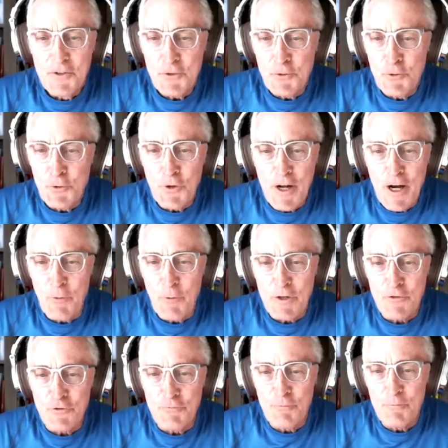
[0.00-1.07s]
you do not
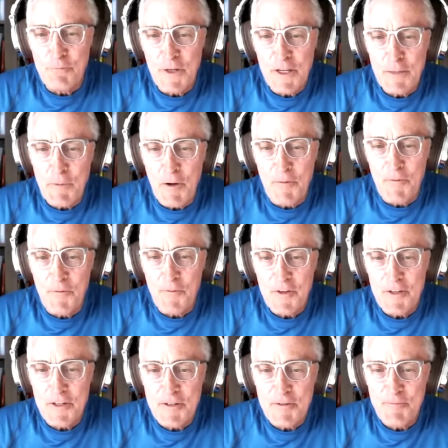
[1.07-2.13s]
want to become a,
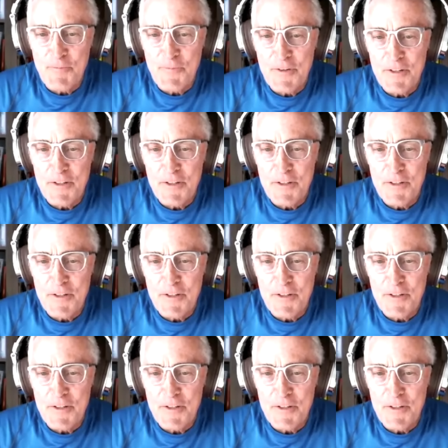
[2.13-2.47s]
um,